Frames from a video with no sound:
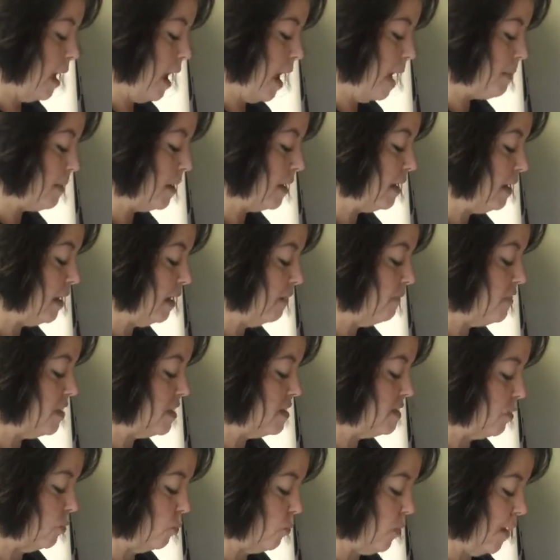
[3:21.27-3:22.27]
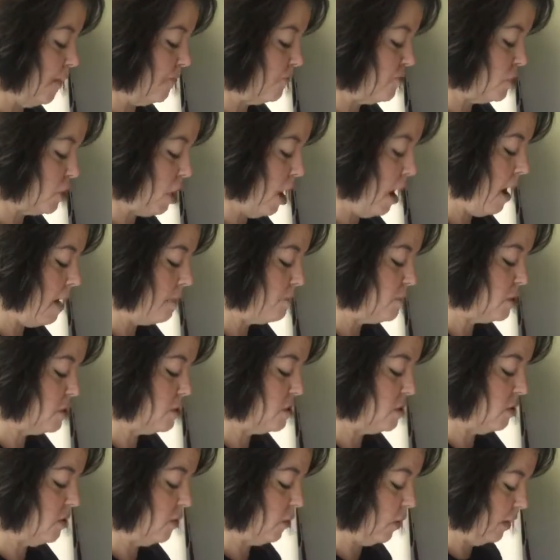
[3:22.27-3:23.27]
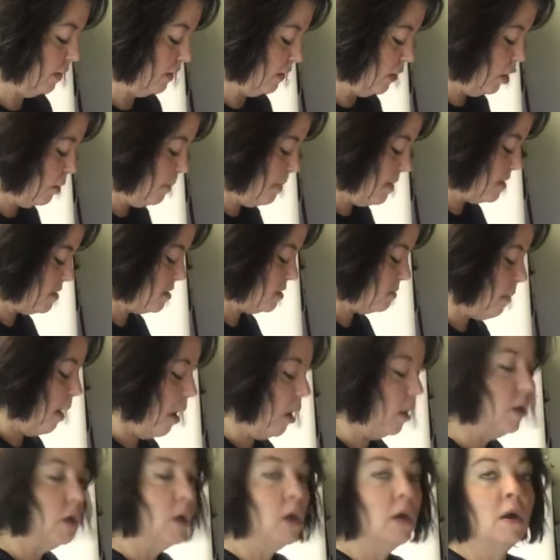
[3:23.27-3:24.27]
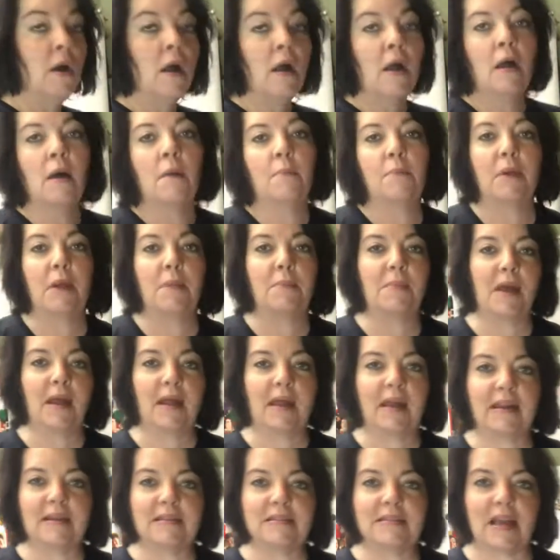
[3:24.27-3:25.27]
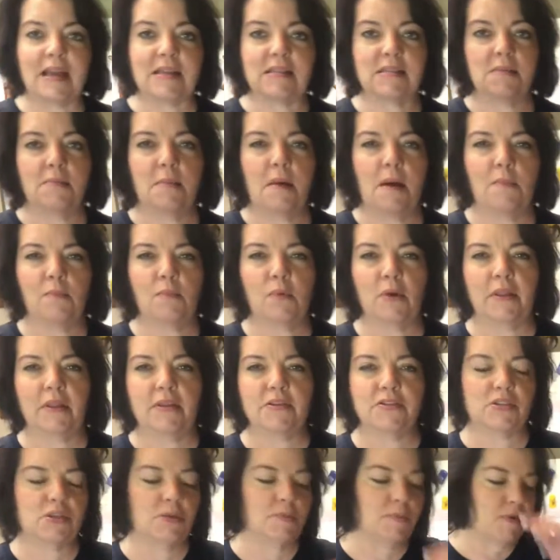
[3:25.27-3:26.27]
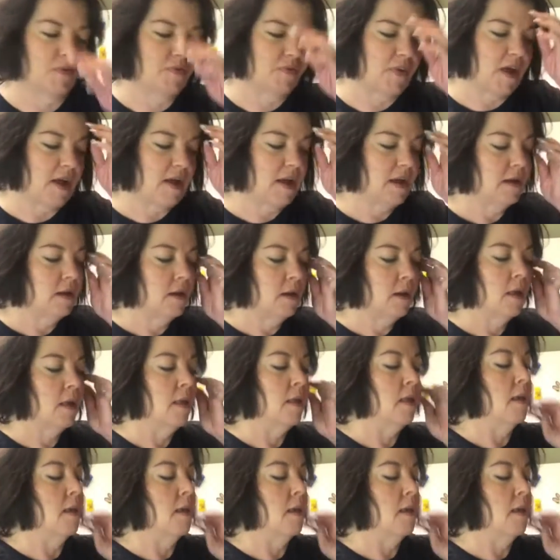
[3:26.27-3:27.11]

I'm going to give these a rough chop just so they're a little bit smaller, but I'm not going to dice them up really super fine.